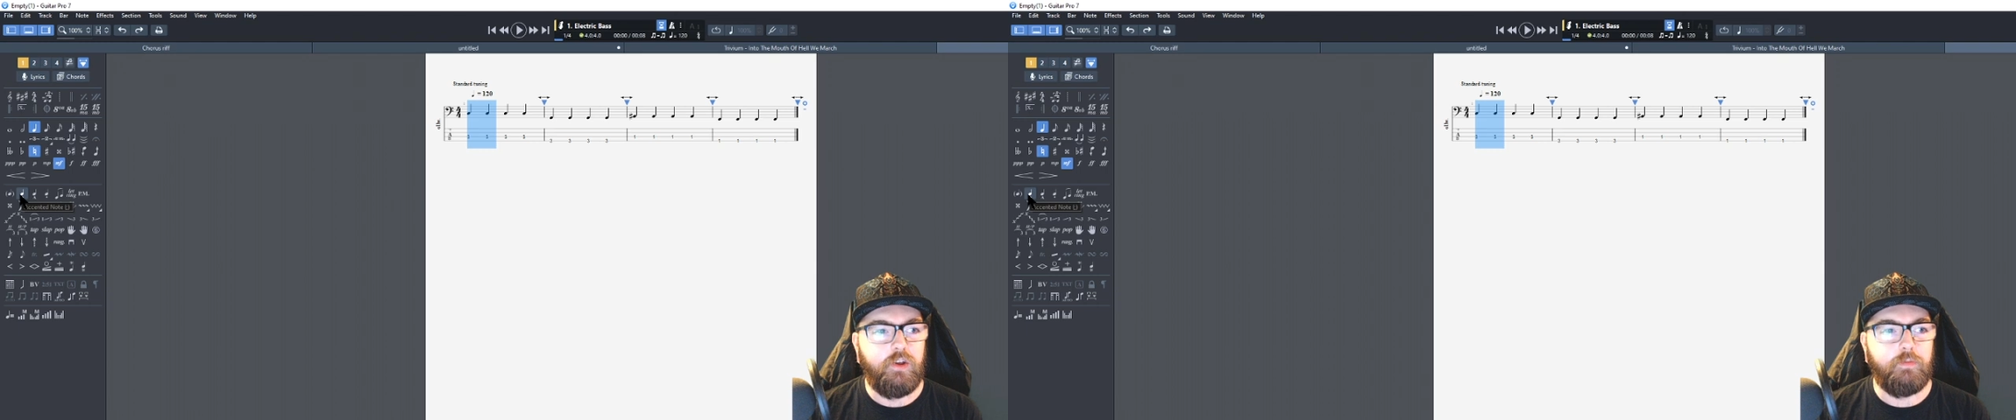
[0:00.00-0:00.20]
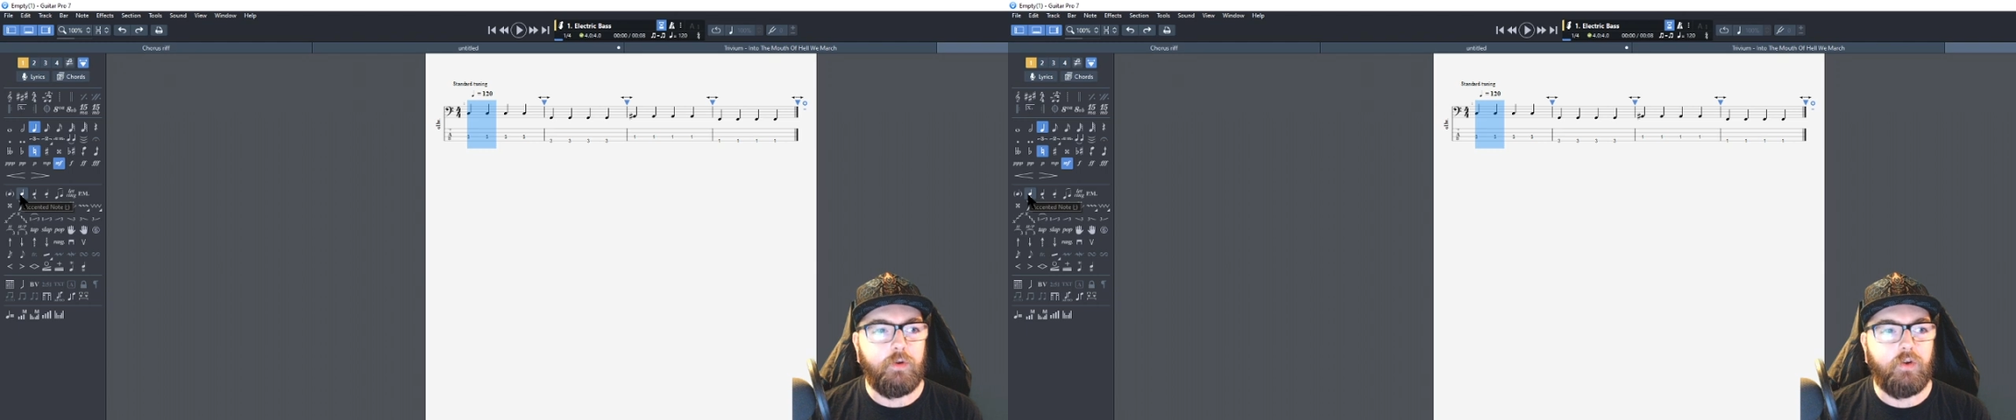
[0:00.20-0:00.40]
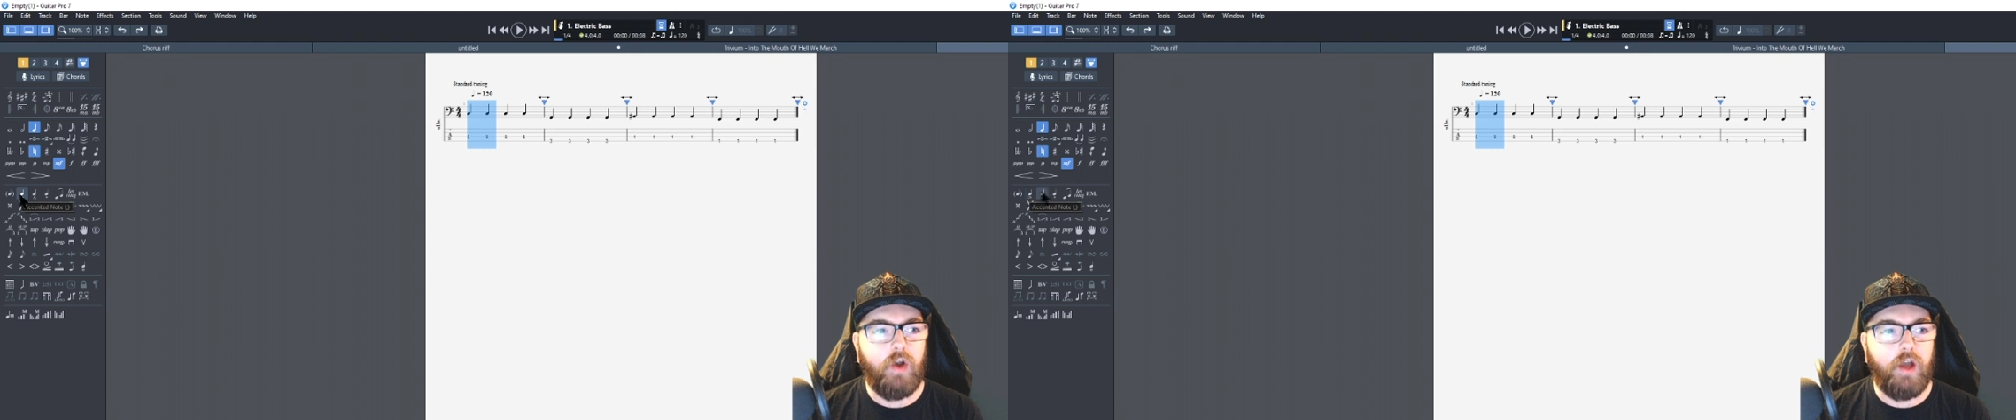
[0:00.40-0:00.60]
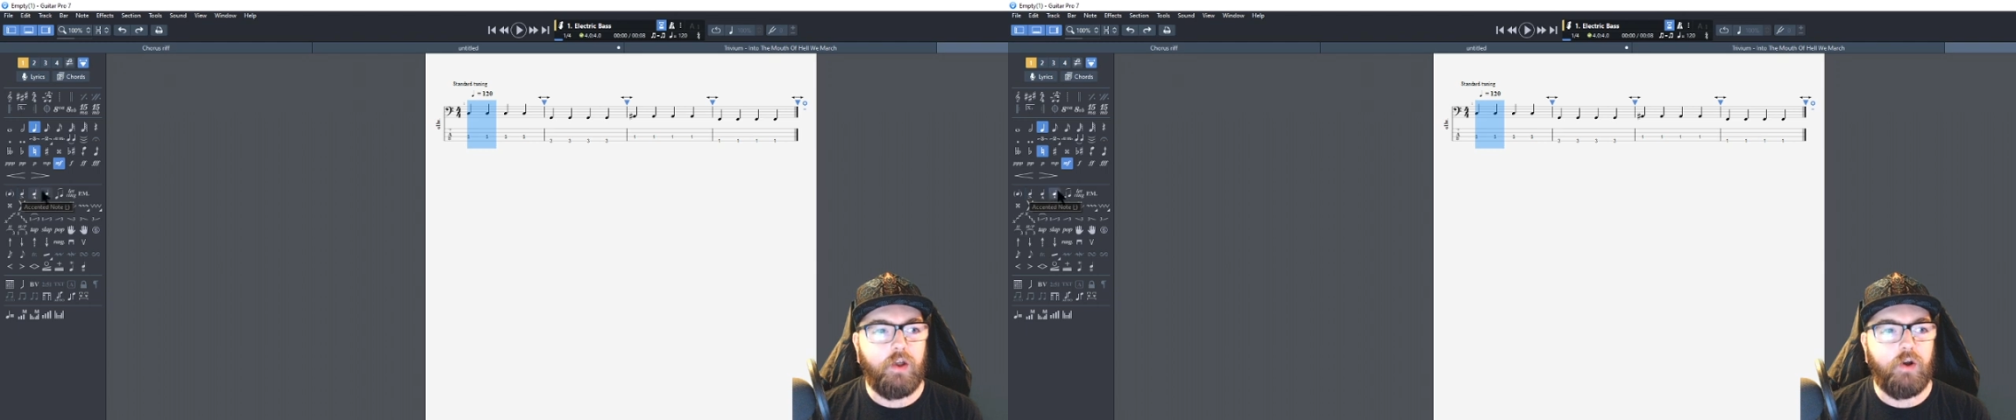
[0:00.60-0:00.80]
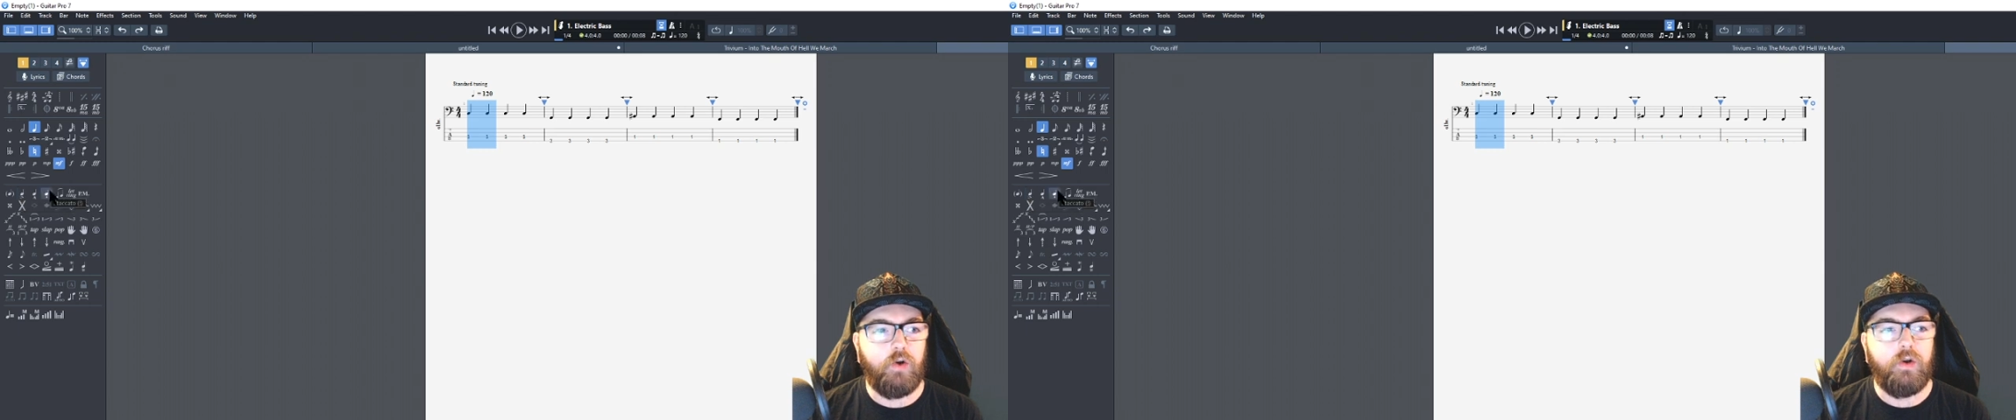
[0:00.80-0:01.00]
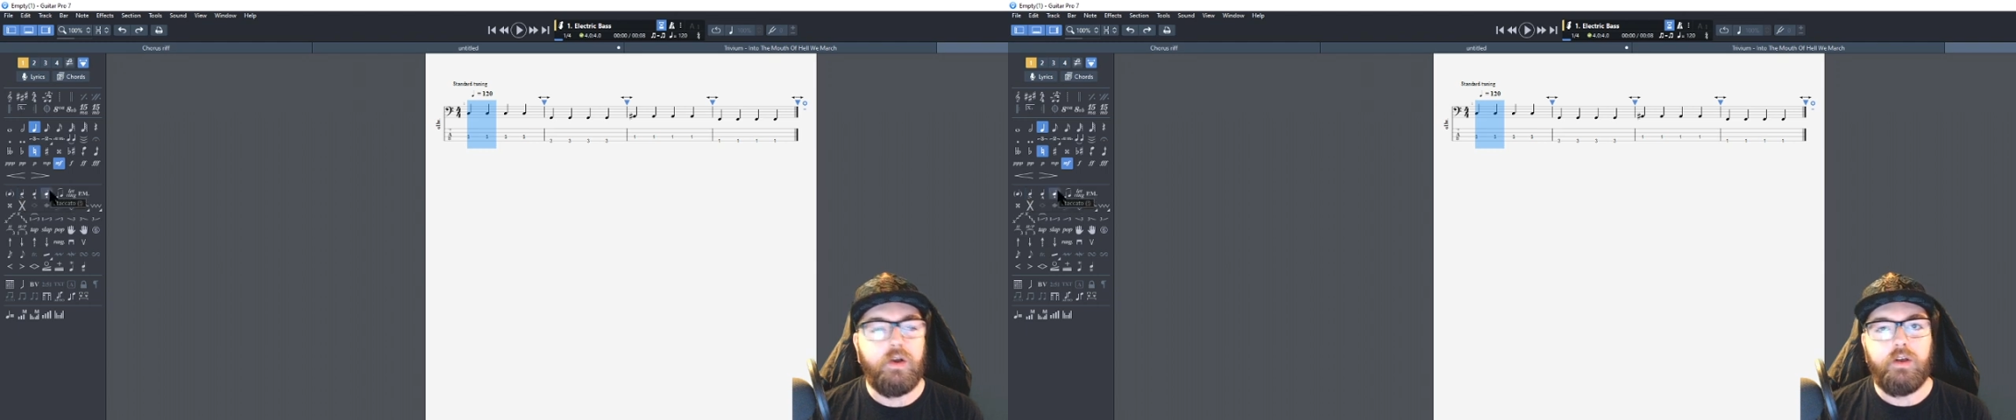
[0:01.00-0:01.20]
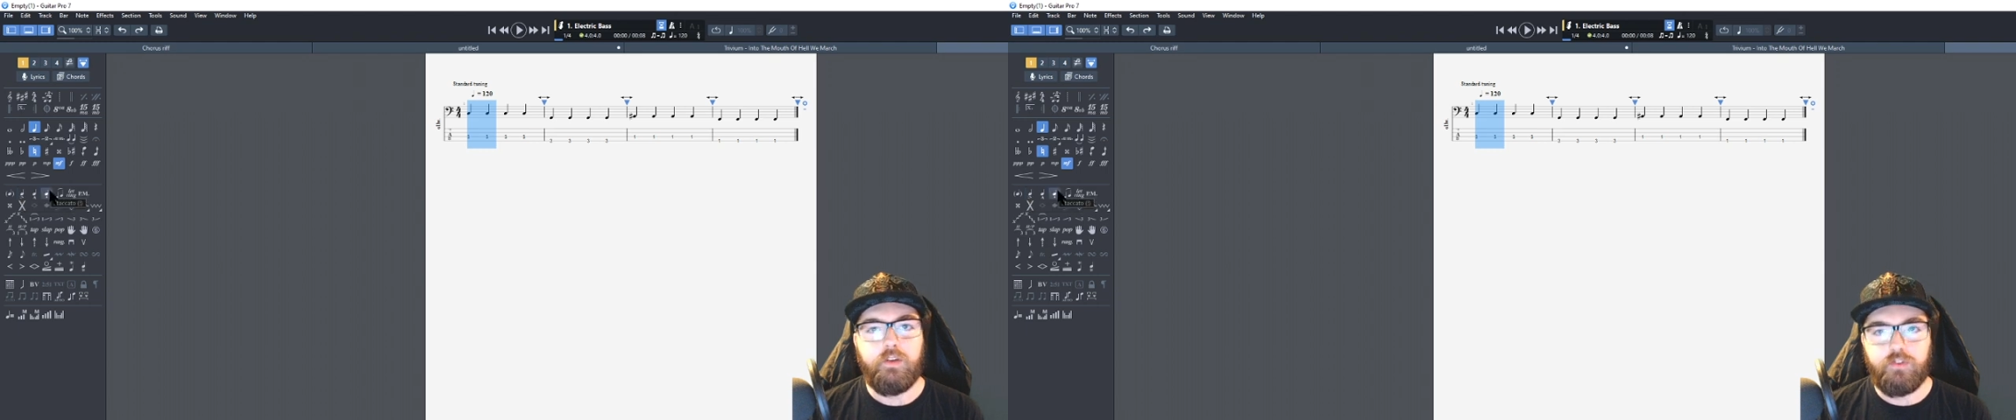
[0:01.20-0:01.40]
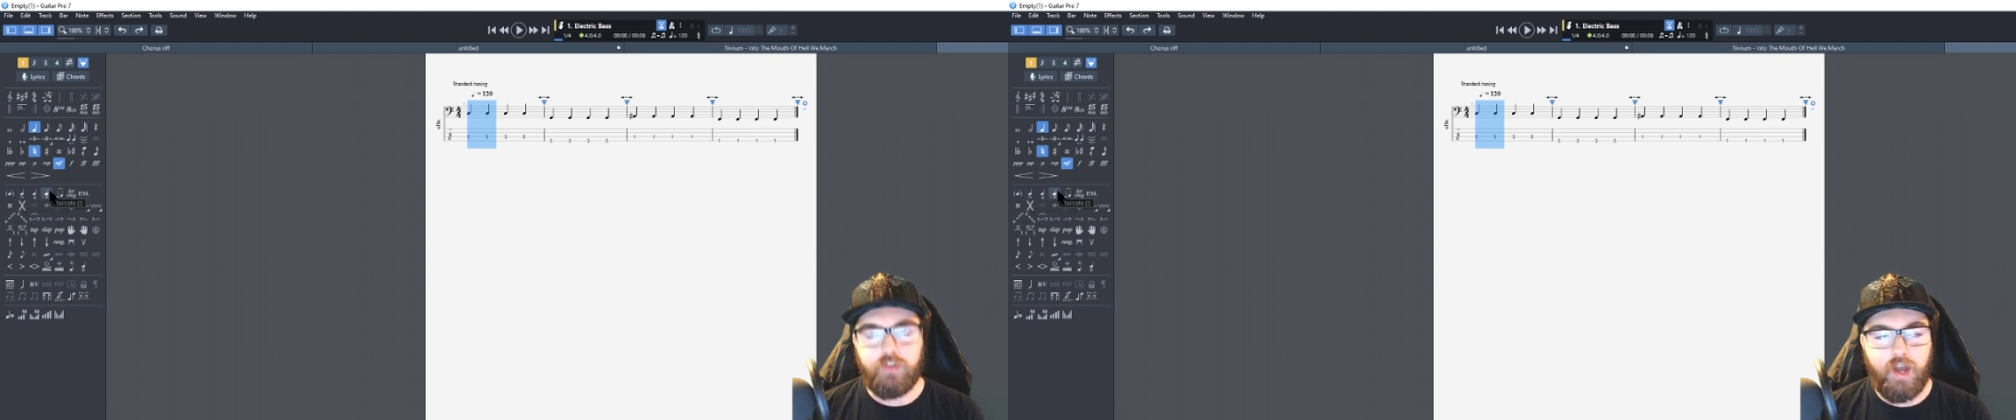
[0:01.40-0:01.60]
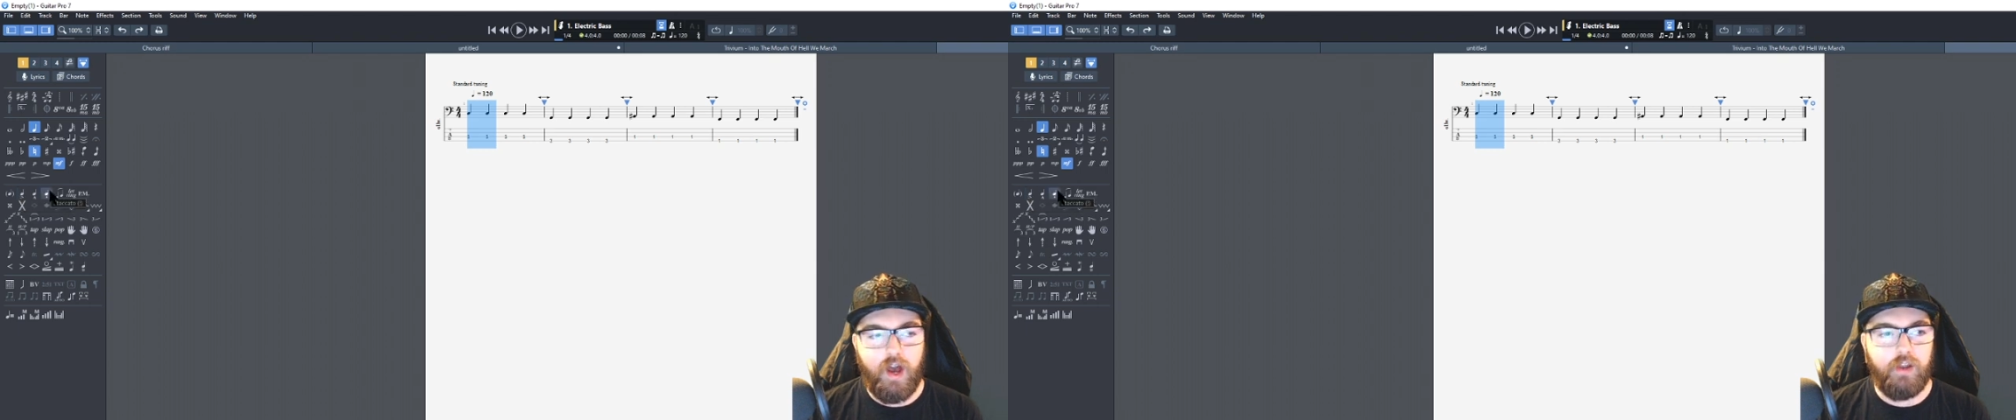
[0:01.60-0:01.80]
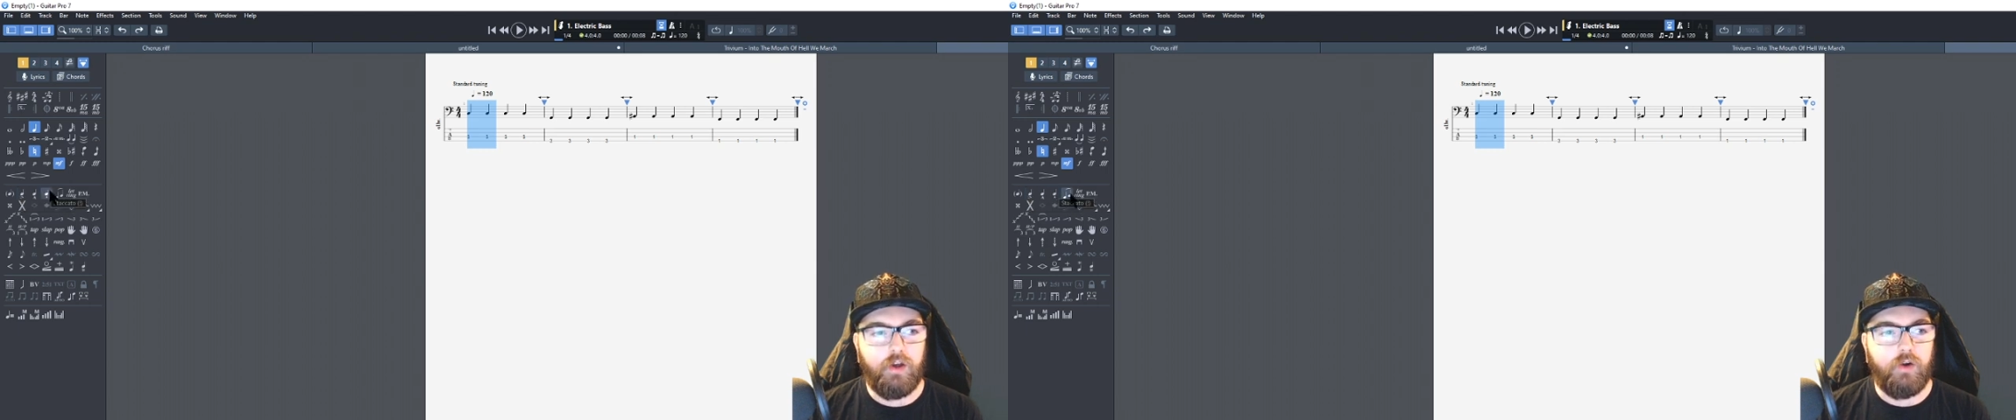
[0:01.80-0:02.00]
your marcato,
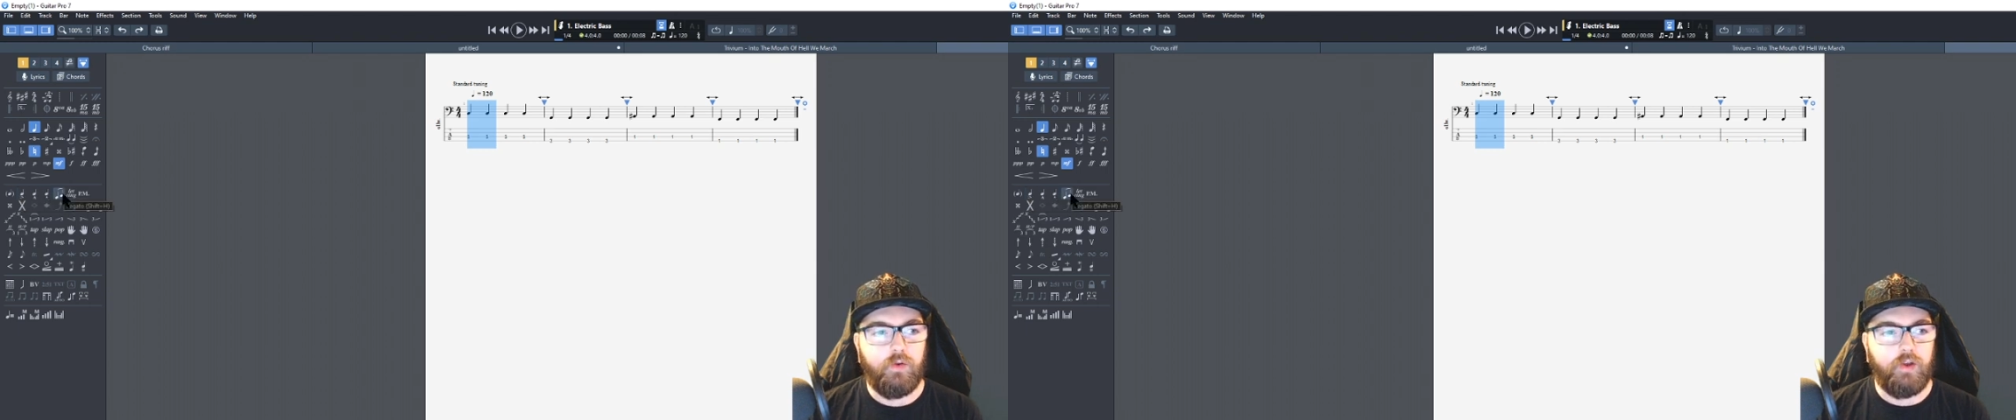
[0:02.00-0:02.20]
staccato,